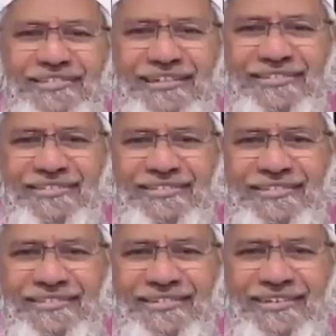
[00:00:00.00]
changed,
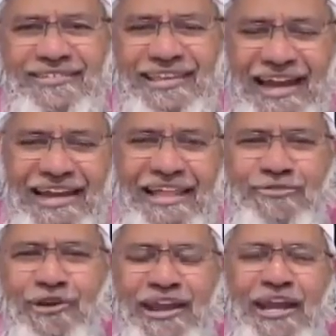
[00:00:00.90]
that unless
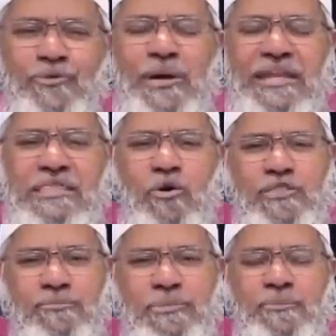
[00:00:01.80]
you can get
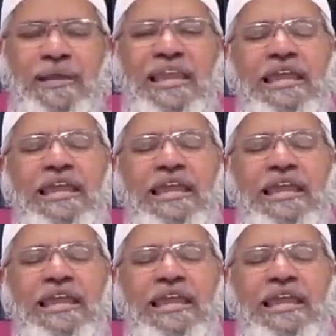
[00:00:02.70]
20,000 people